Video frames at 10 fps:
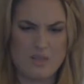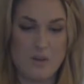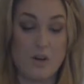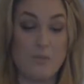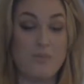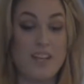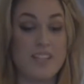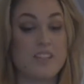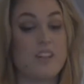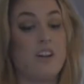well, then I
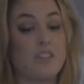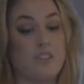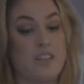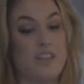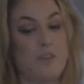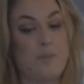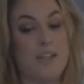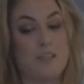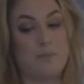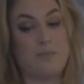started also looking at
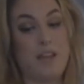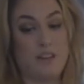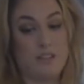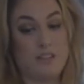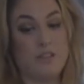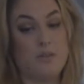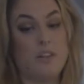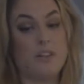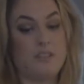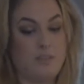romantic painters who
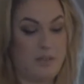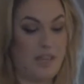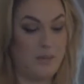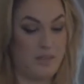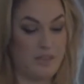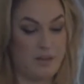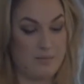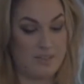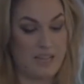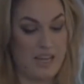were playing with
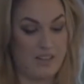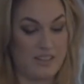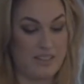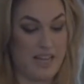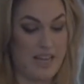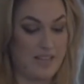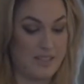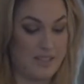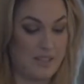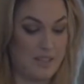um, scale and
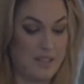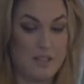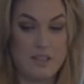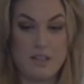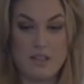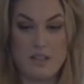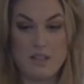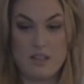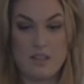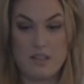size
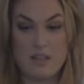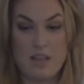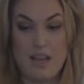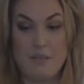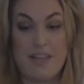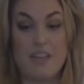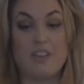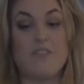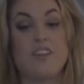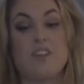and making
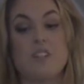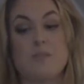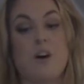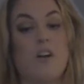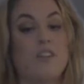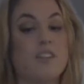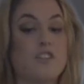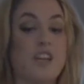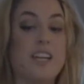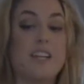their figures small in this
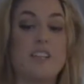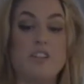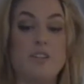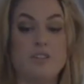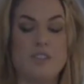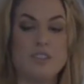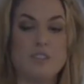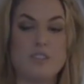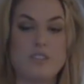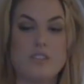gigantic
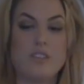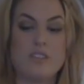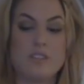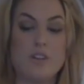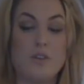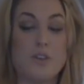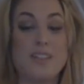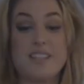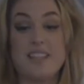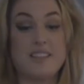universe. So you
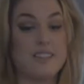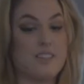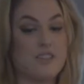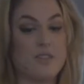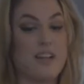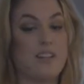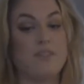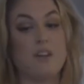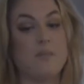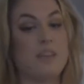can see that this is directly
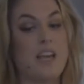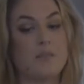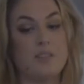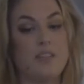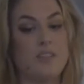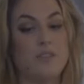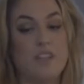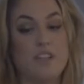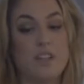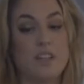from Caspar David
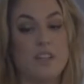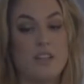Friedrich,